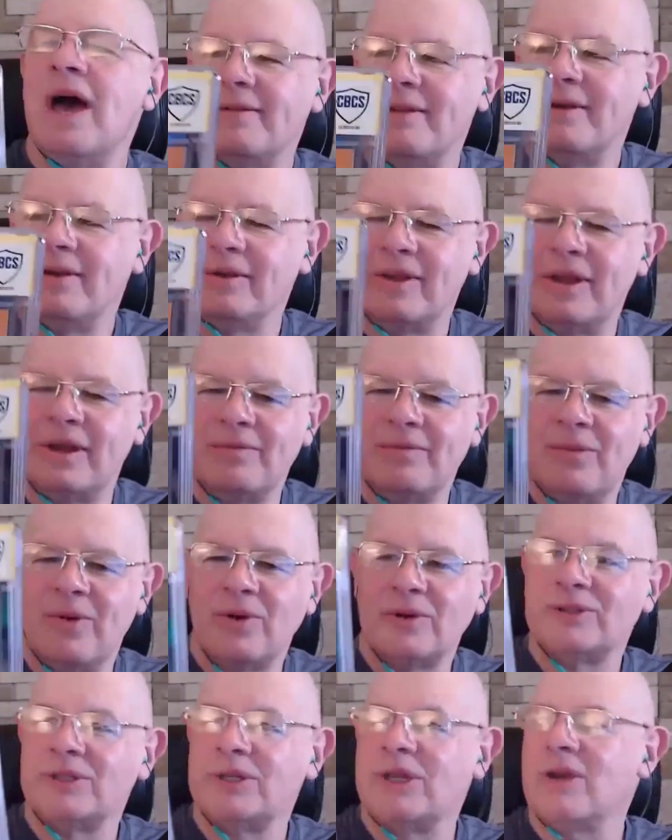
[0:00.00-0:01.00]
They're a little
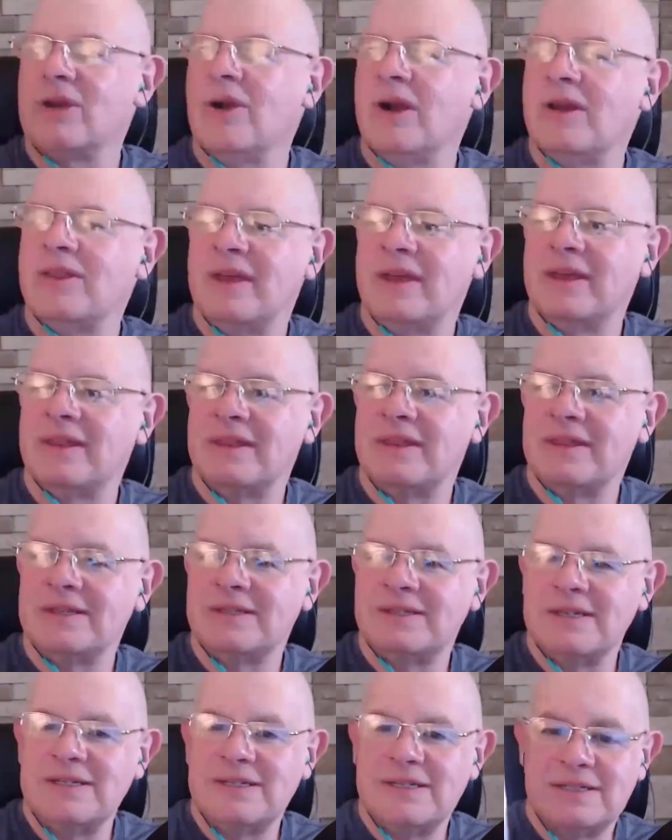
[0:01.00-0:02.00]
more secure, I think, than the
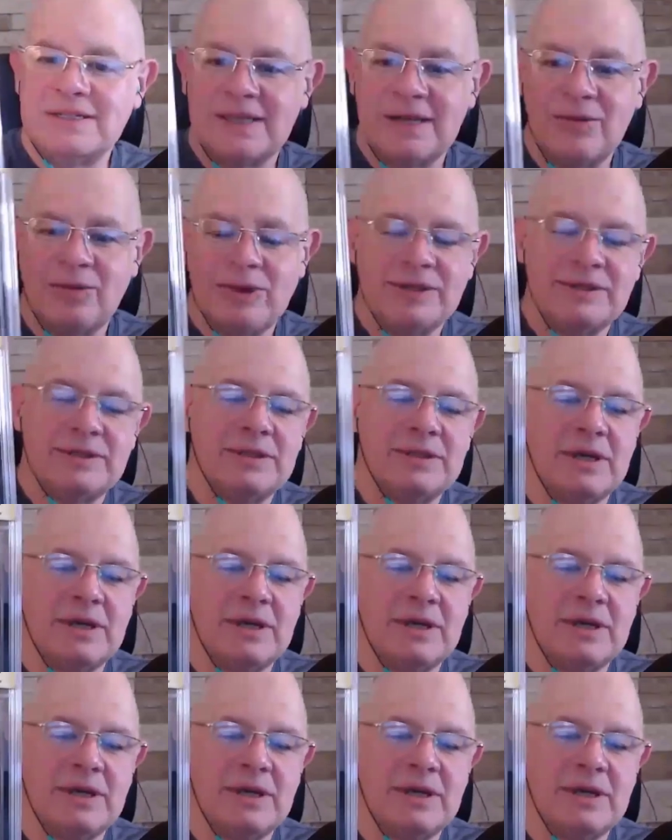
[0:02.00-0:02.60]
CGC ones,